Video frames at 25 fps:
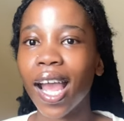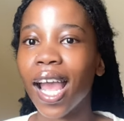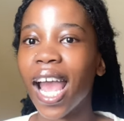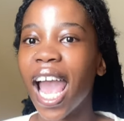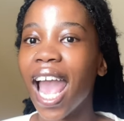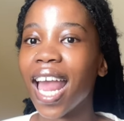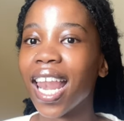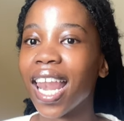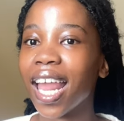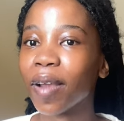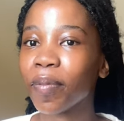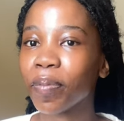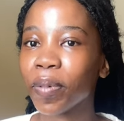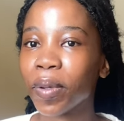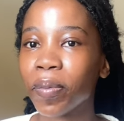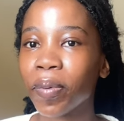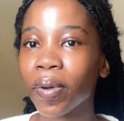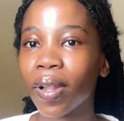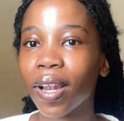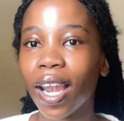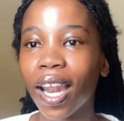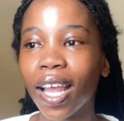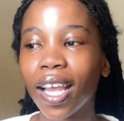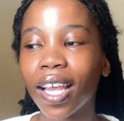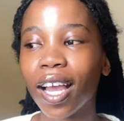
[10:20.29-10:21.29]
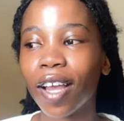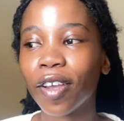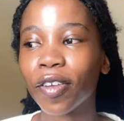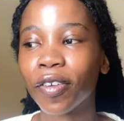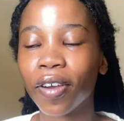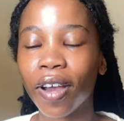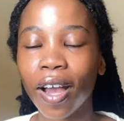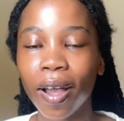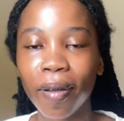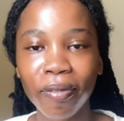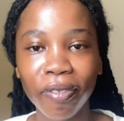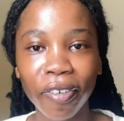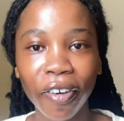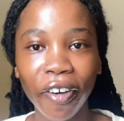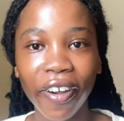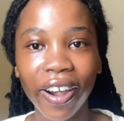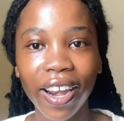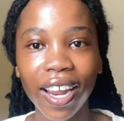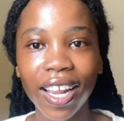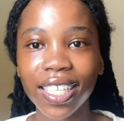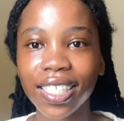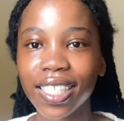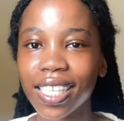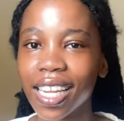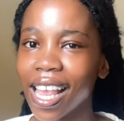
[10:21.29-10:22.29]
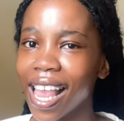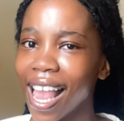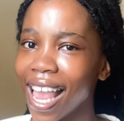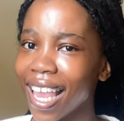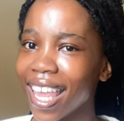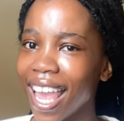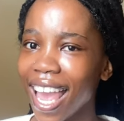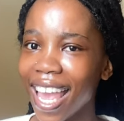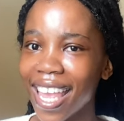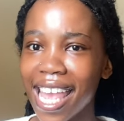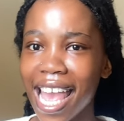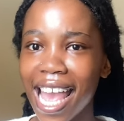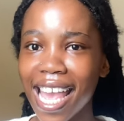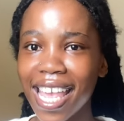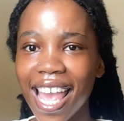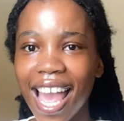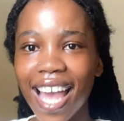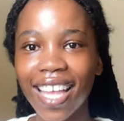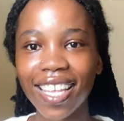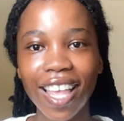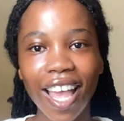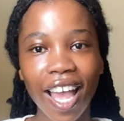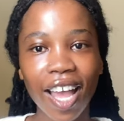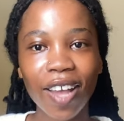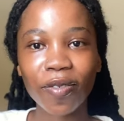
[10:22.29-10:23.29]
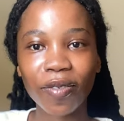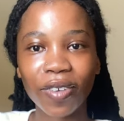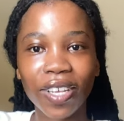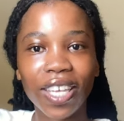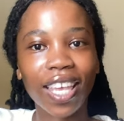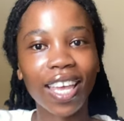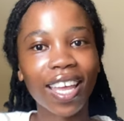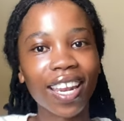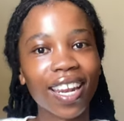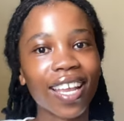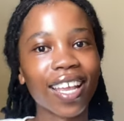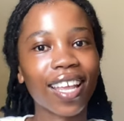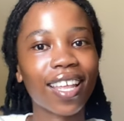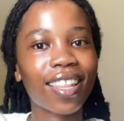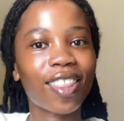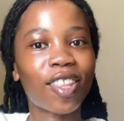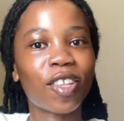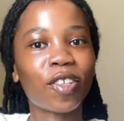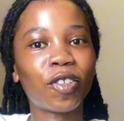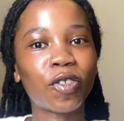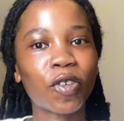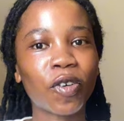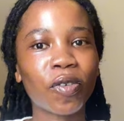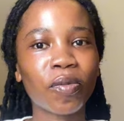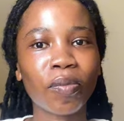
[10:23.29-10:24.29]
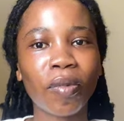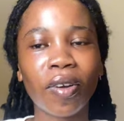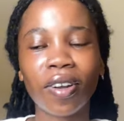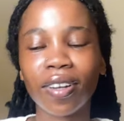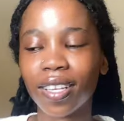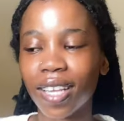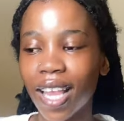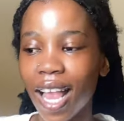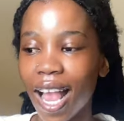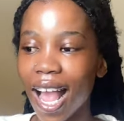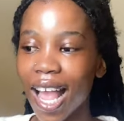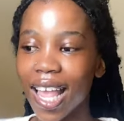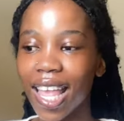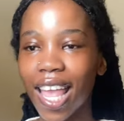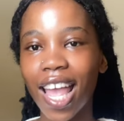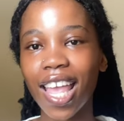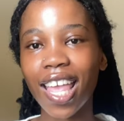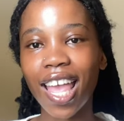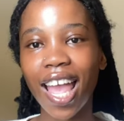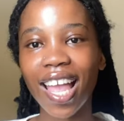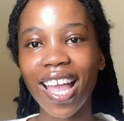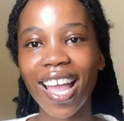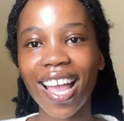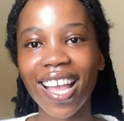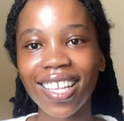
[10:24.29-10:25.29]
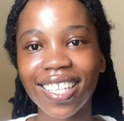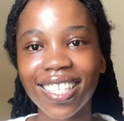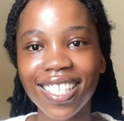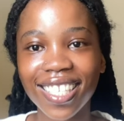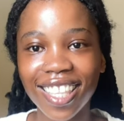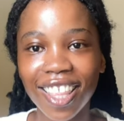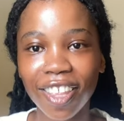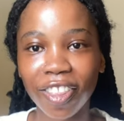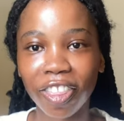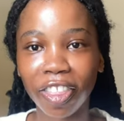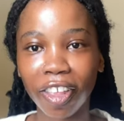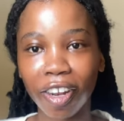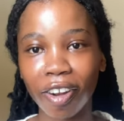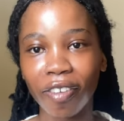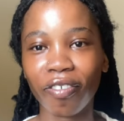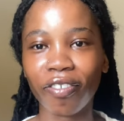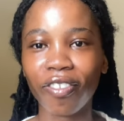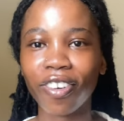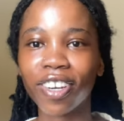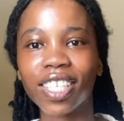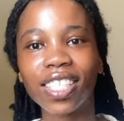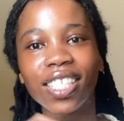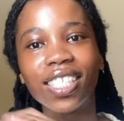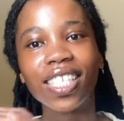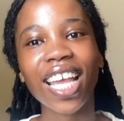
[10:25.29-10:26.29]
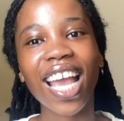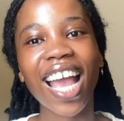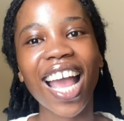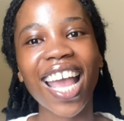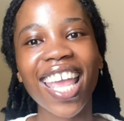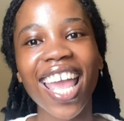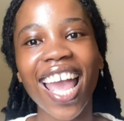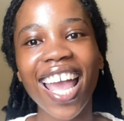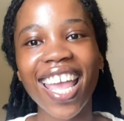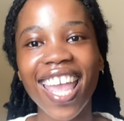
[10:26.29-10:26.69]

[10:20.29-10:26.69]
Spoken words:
And like people are like, are you up for it? Yeah. We're getting in the zone. Yeah. It's the 31st. Yeah.